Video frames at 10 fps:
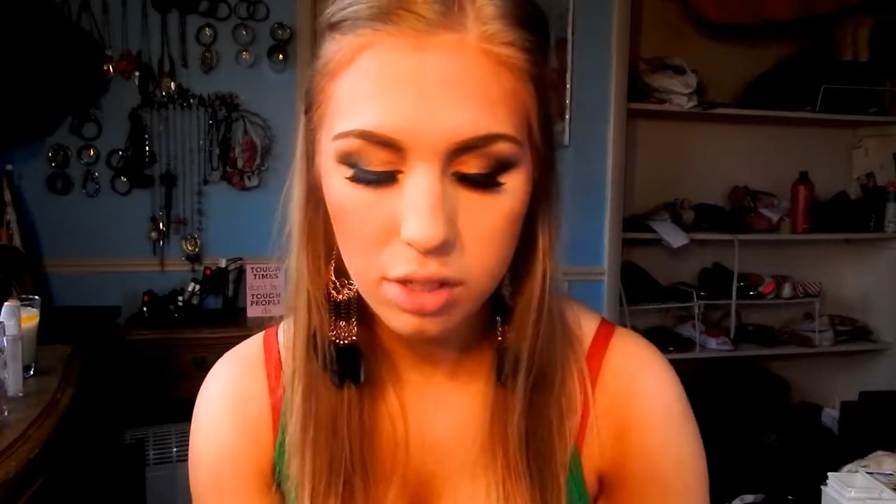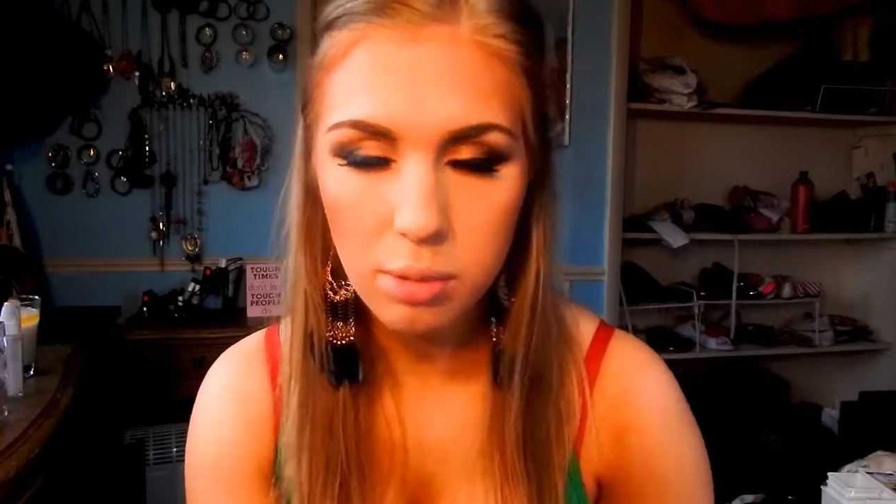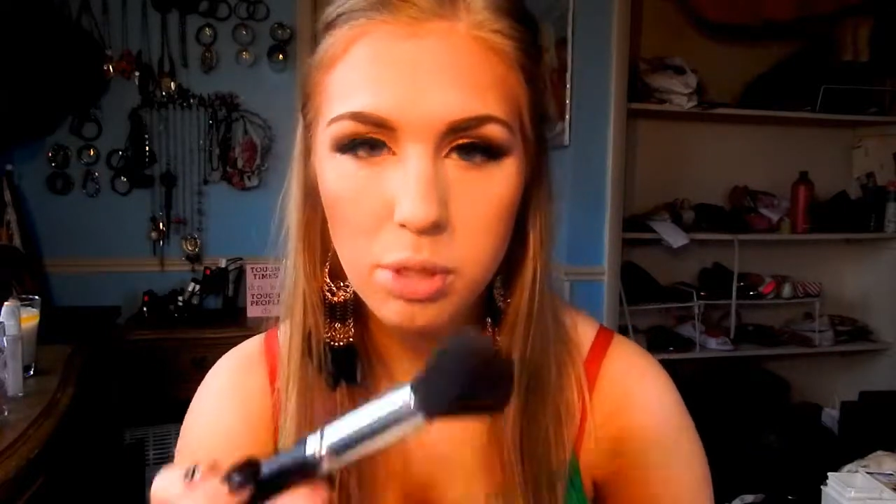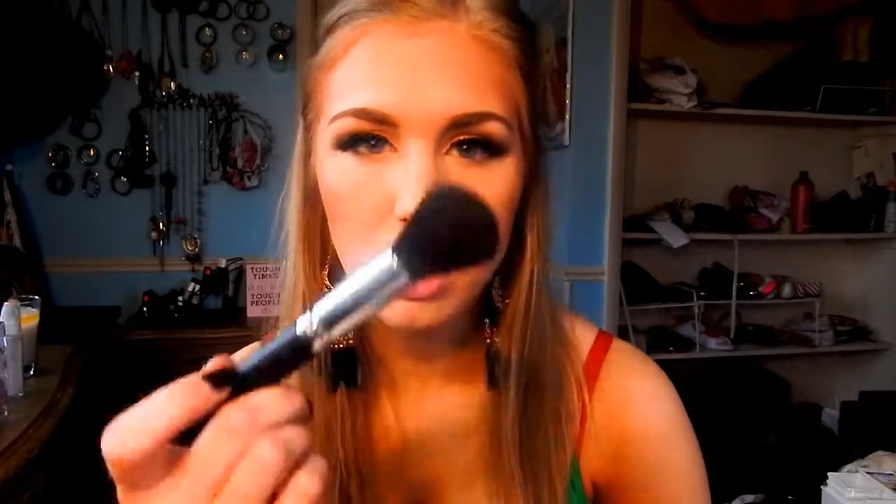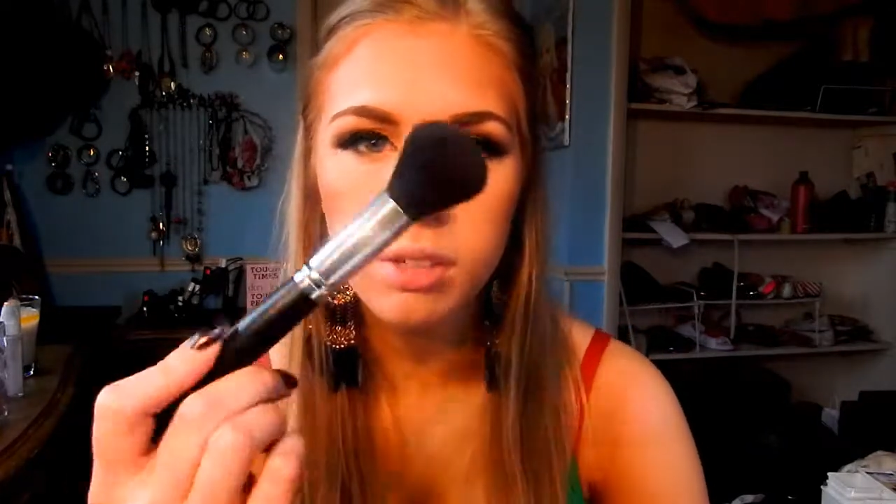So
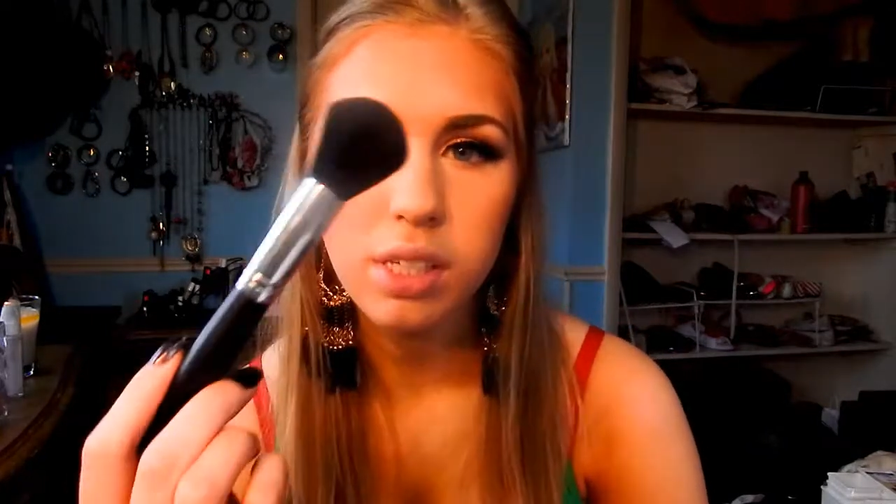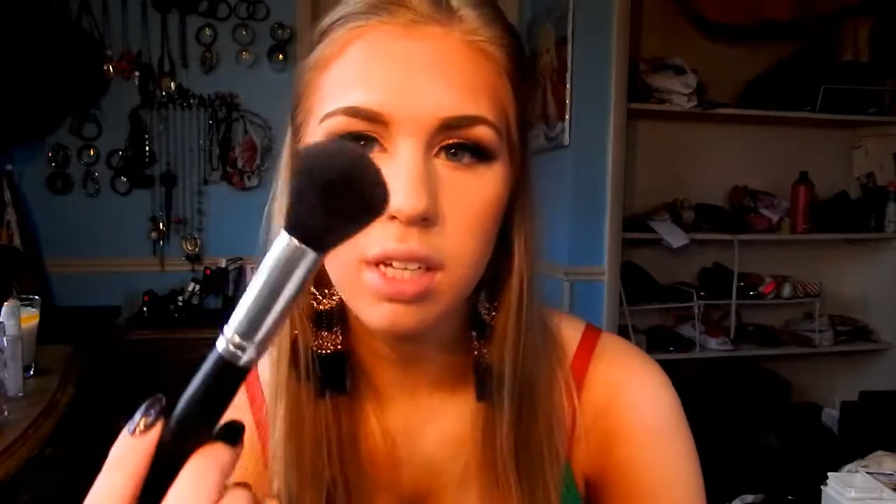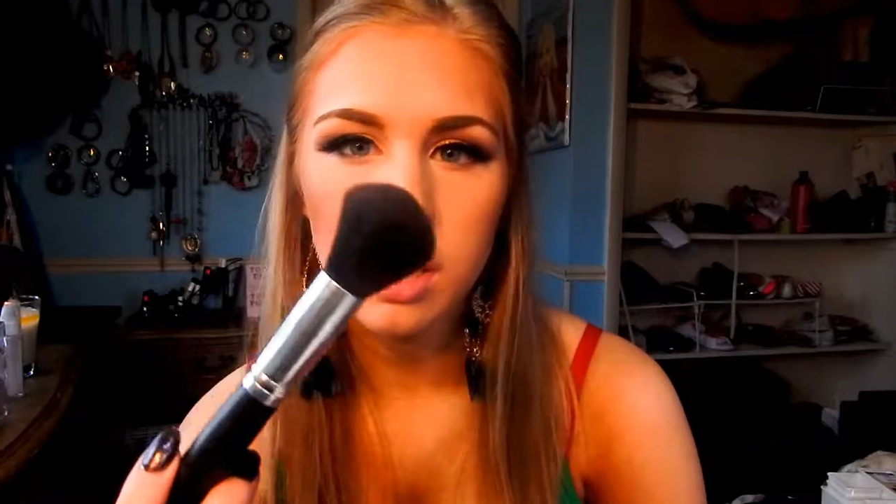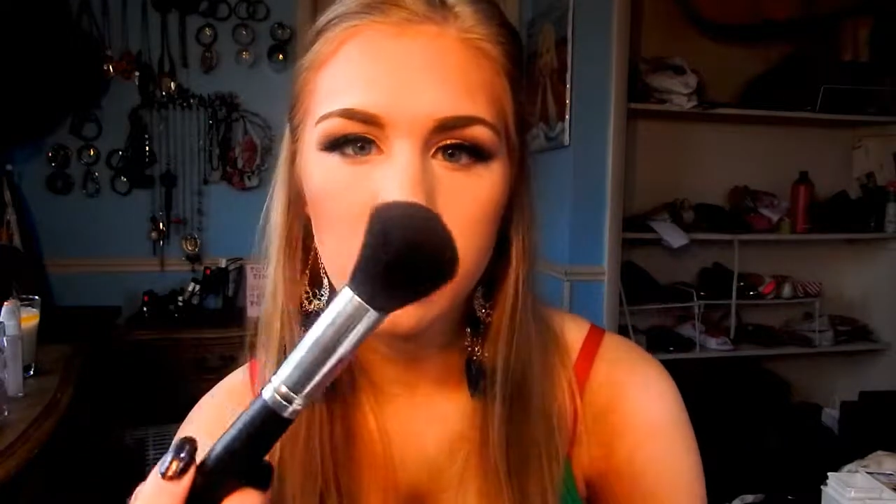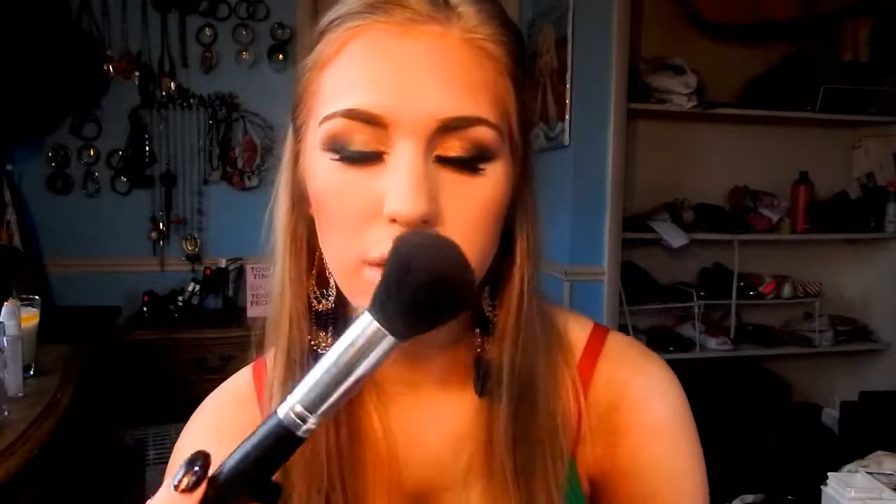I'm just
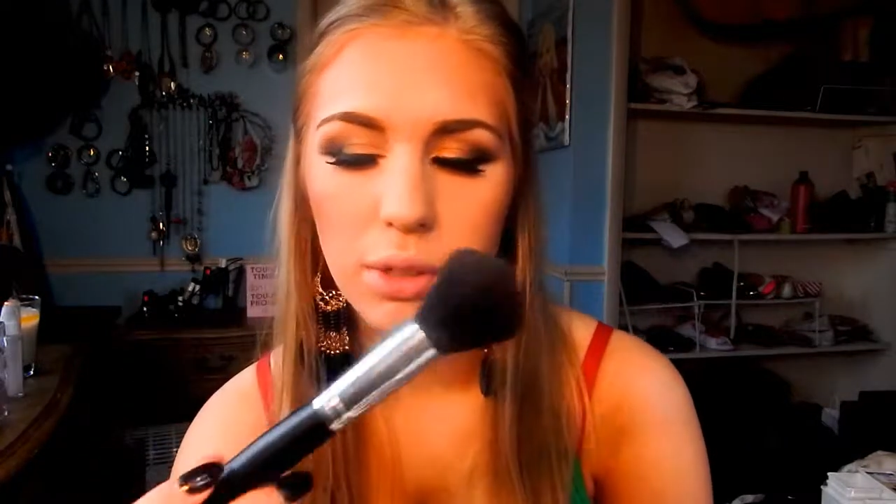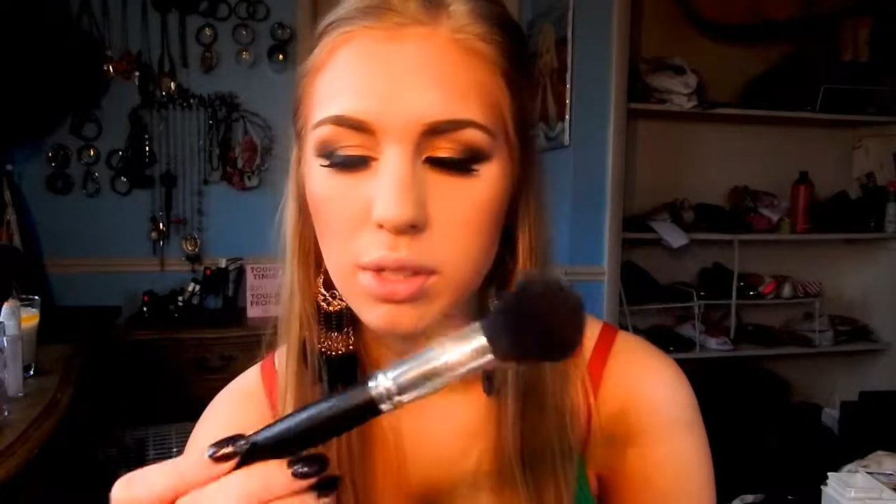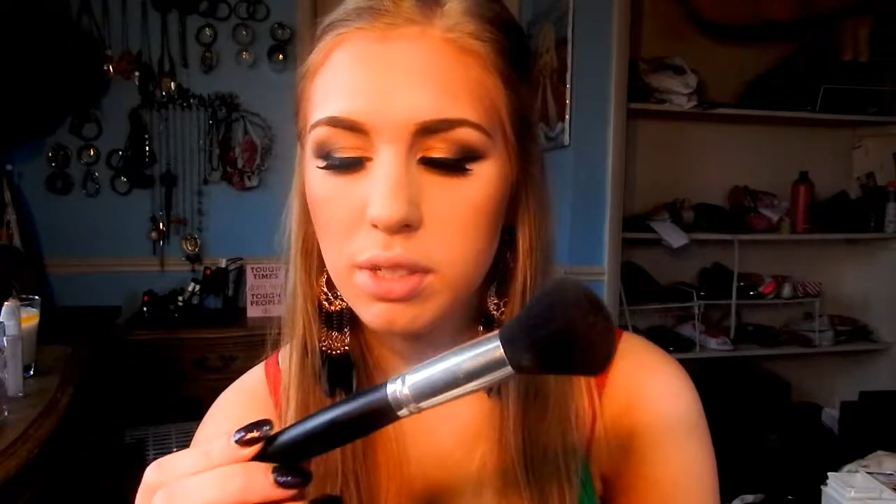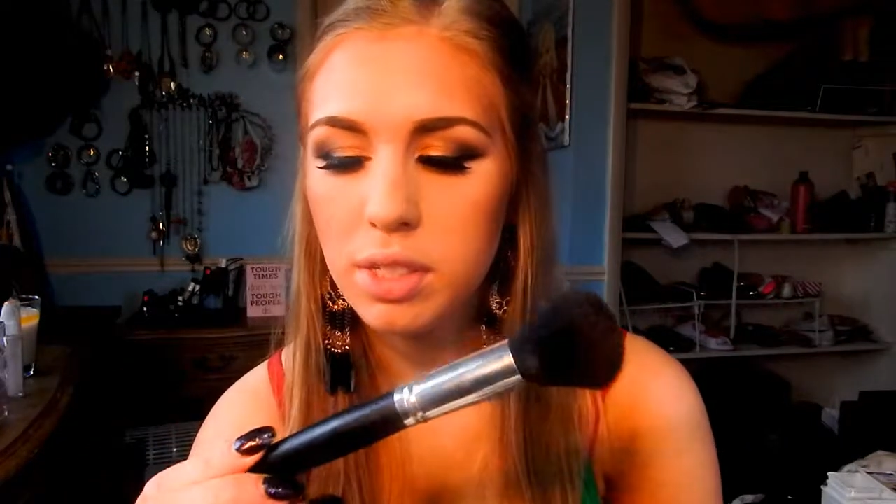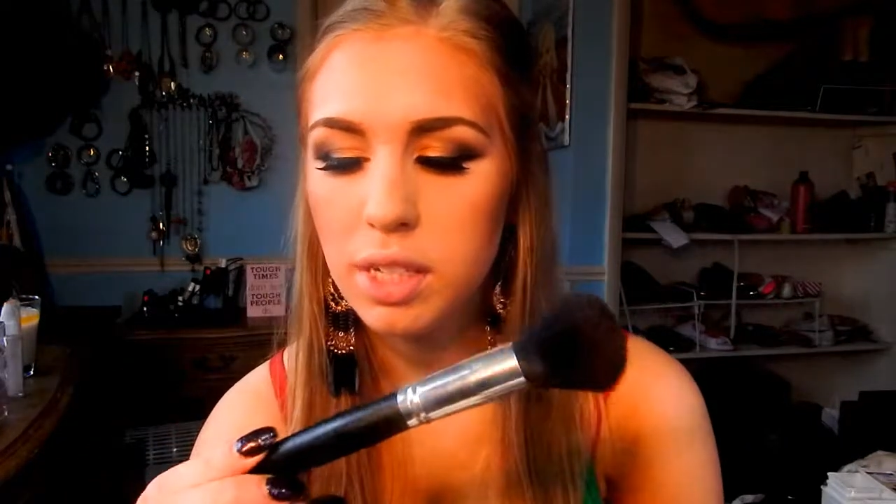using another
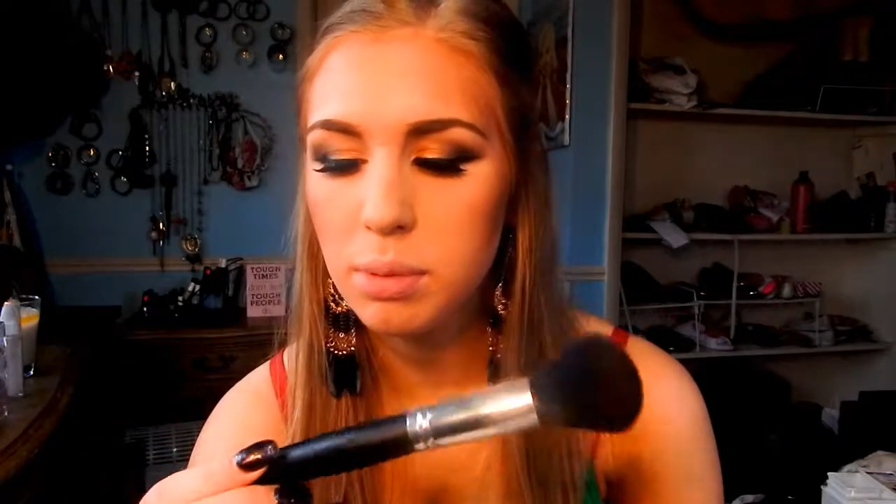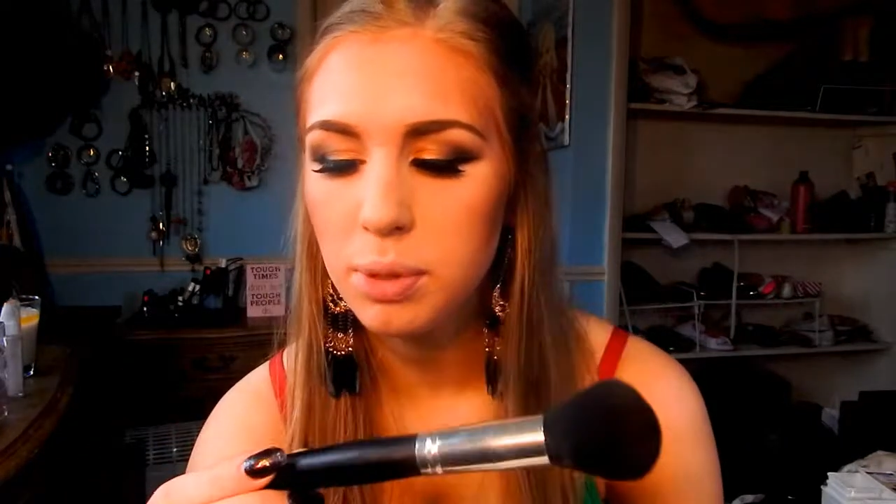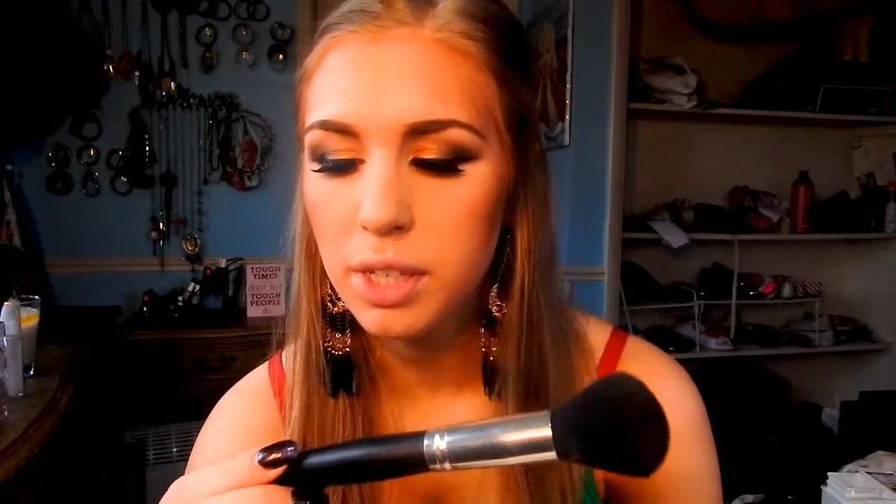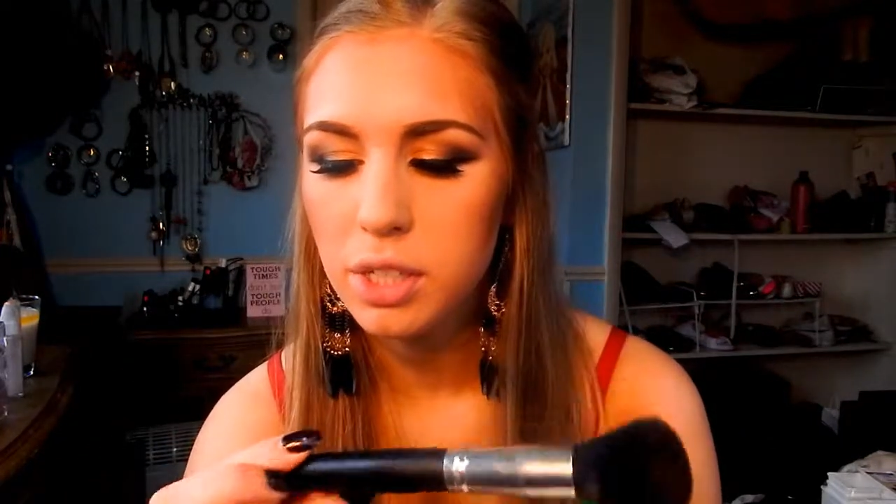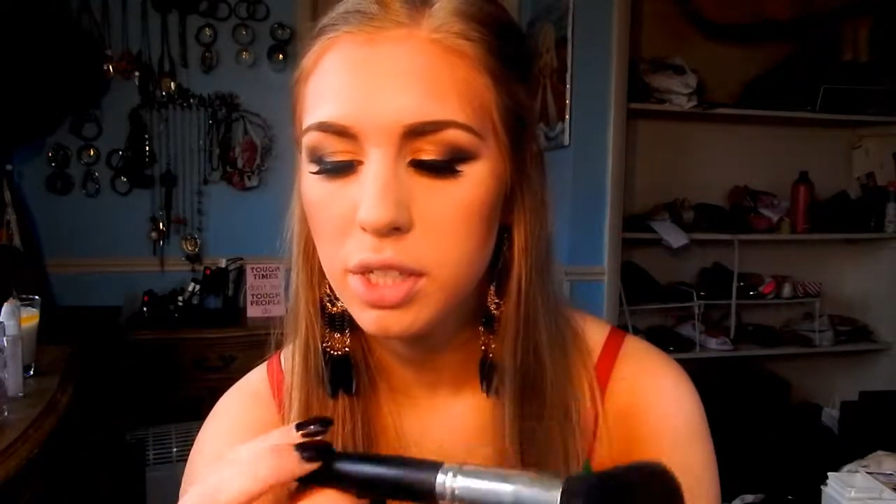Coastal Scents
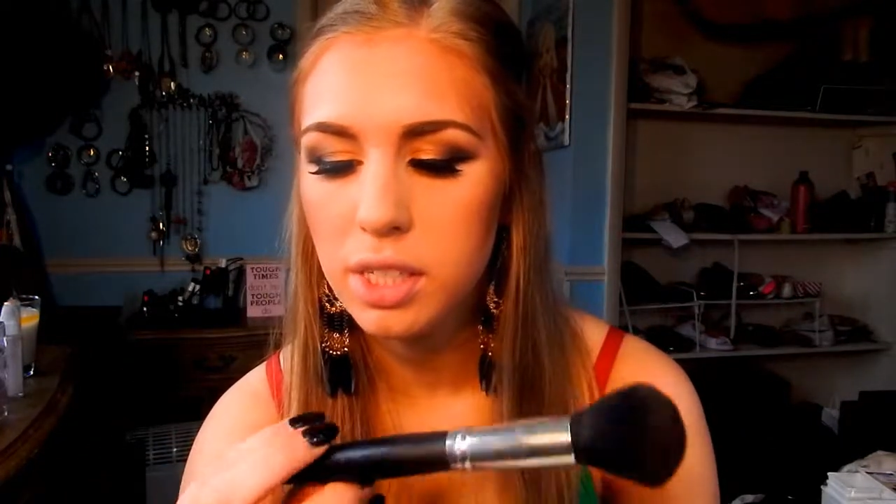brush.